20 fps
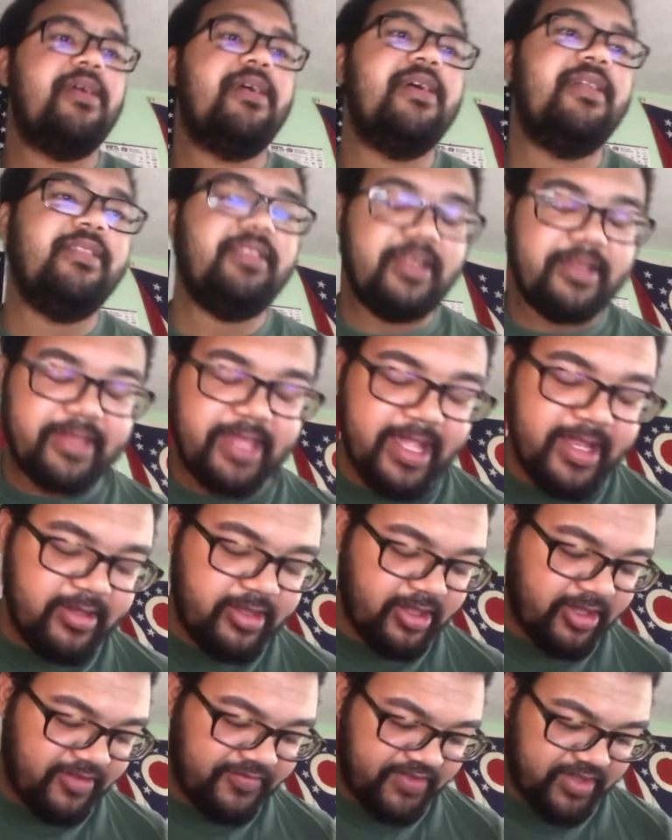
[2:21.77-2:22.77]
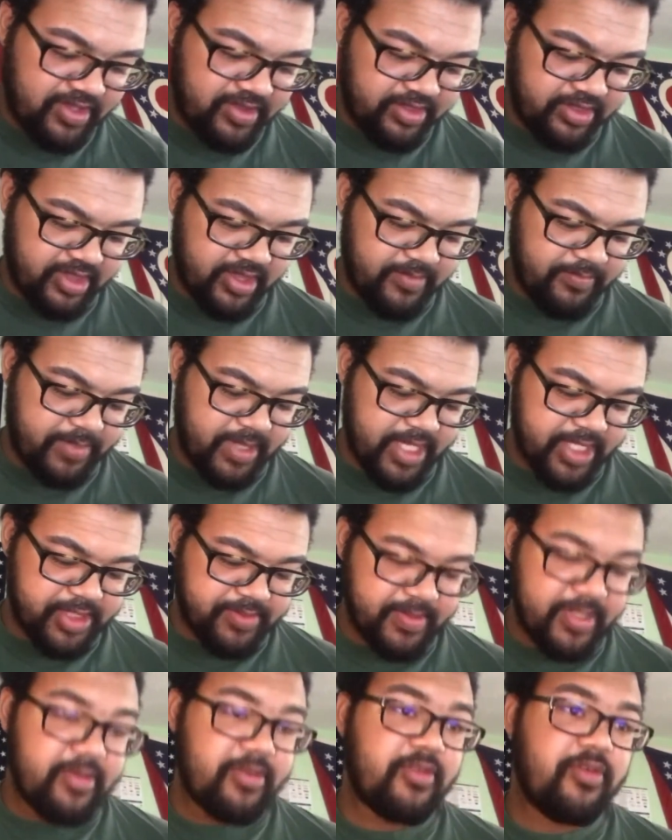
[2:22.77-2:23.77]
The date of his
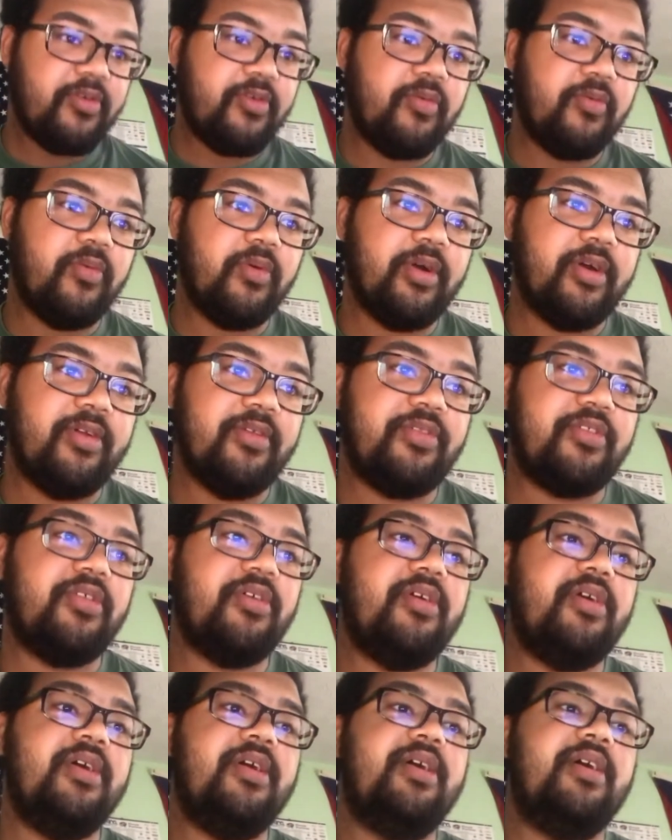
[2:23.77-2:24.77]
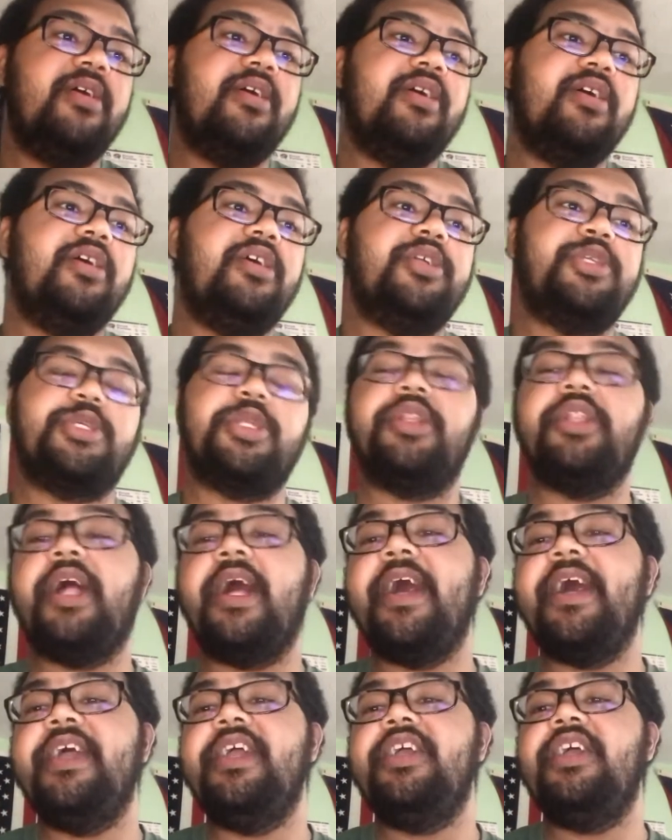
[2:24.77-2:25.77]
impeachment was
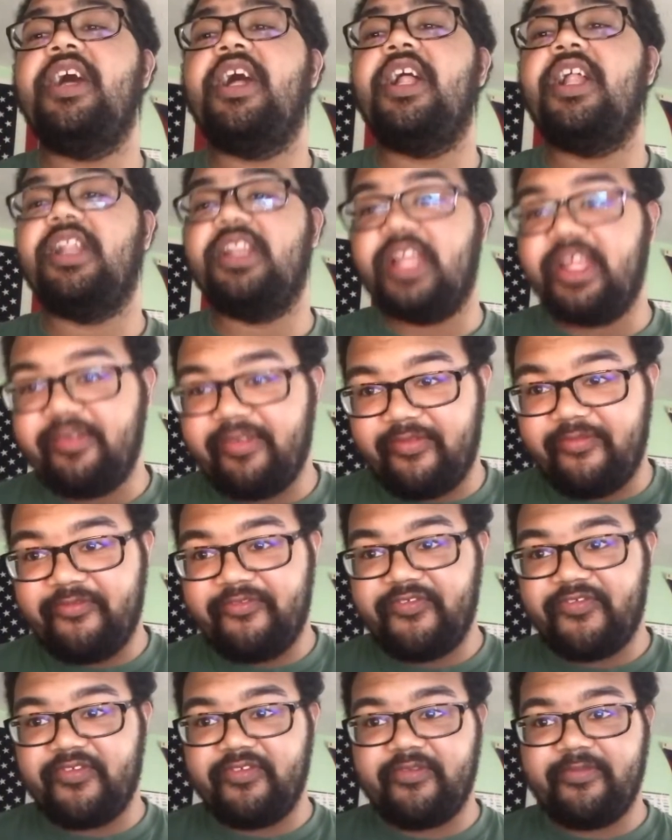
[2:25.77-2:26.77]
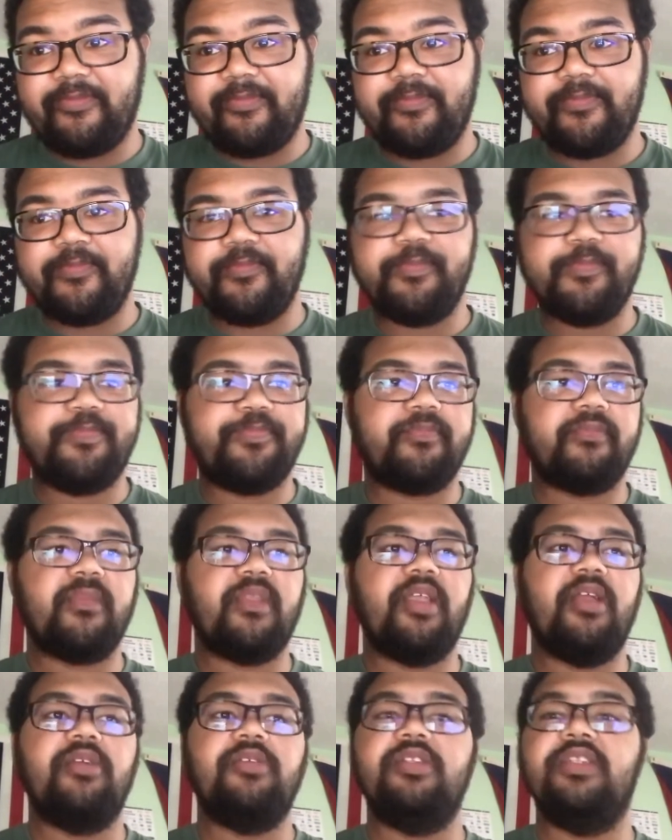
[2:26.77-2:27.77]
July 11th,
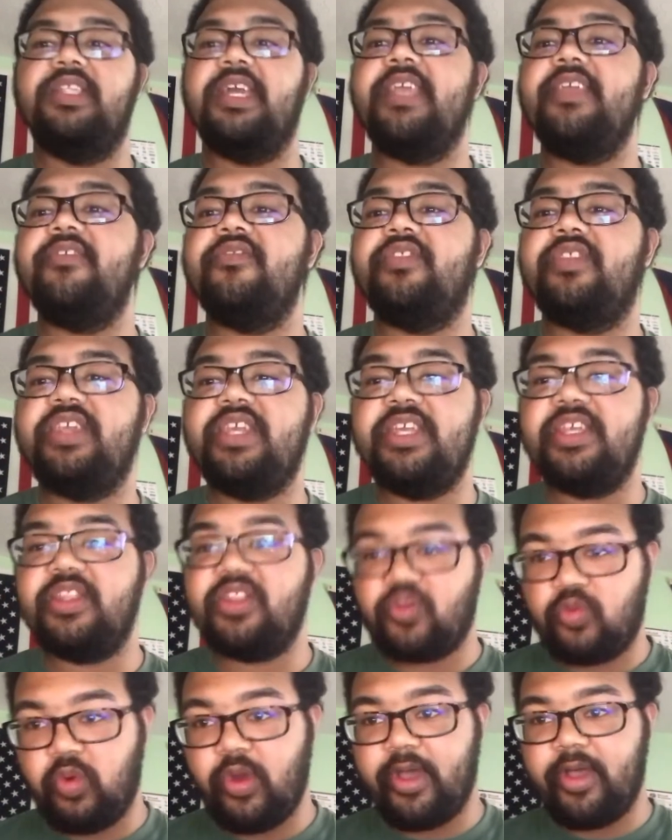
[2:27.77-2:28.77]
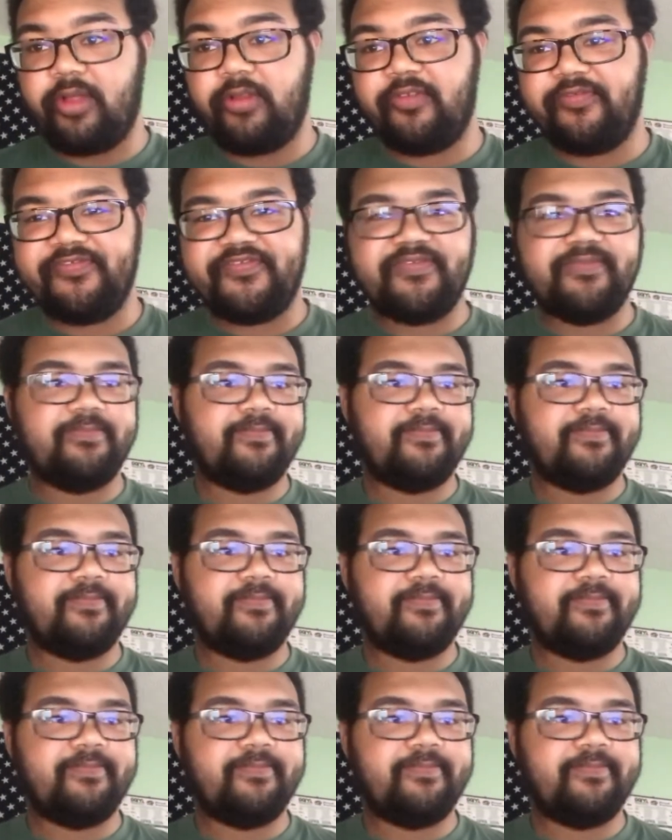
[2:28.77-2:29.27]
1912.